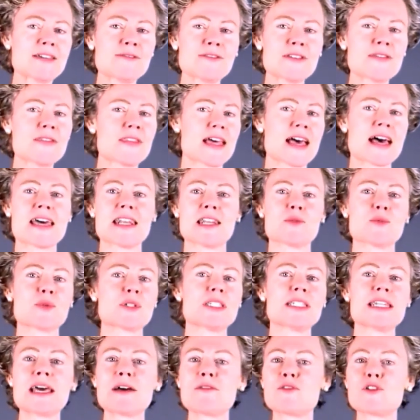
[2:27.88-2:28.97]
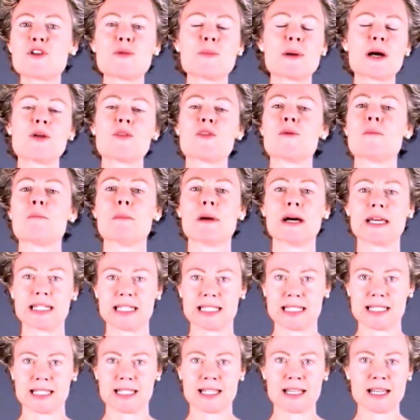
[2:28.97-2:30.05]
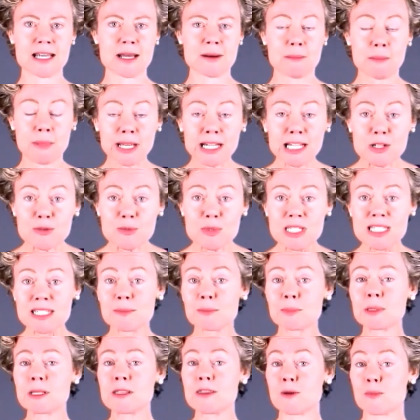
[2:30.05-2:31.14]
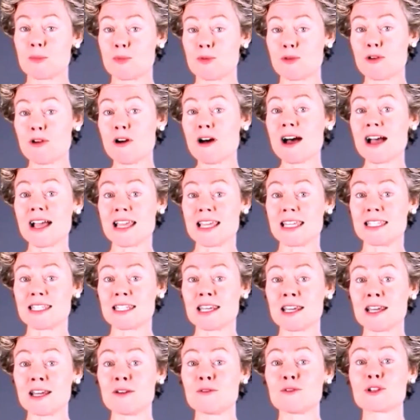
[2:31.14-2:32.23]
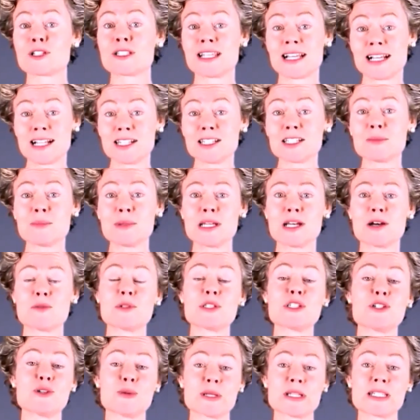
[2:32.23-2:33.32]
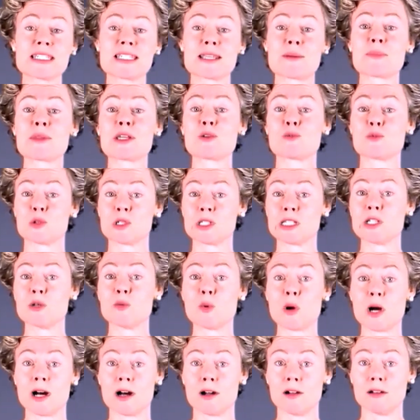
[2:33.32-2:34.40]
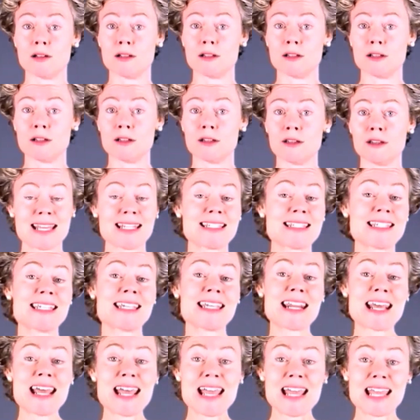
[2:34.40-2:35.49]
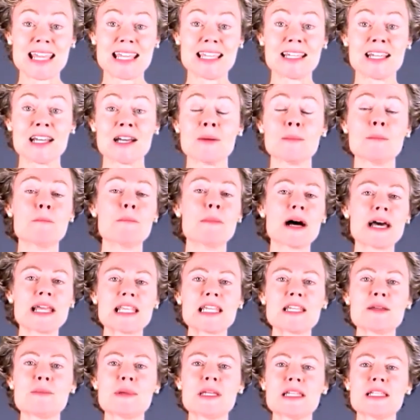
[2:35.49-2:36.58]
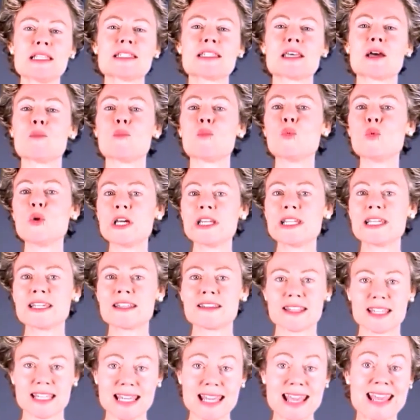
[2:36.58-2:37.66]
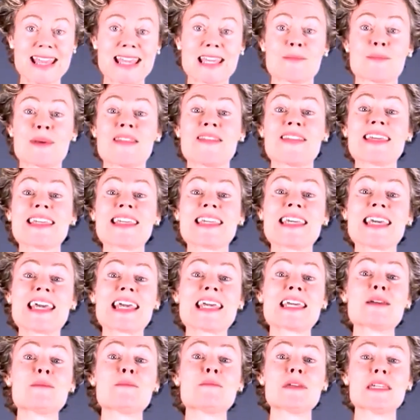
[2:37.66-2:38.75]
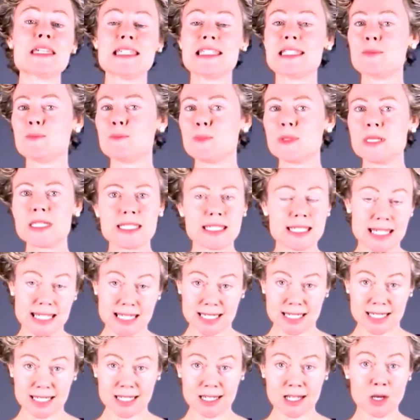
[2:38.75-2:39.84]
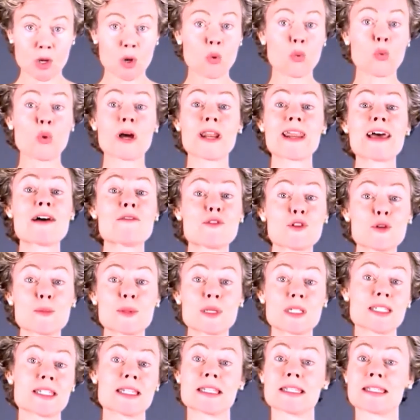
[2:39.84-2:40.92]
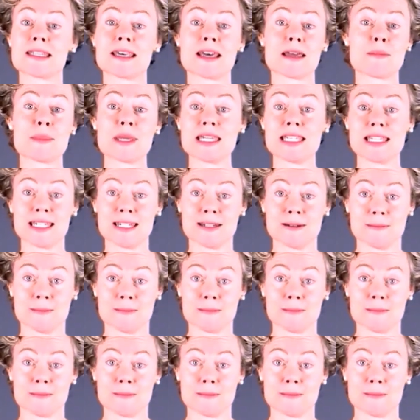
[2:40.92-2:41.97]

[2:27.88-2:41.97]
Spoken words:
Even then, it was never about the money. Money was simply the prize for telling me I was doing something really well. And today, money means I'm winning the game, and the game is business, whatever business I'm in.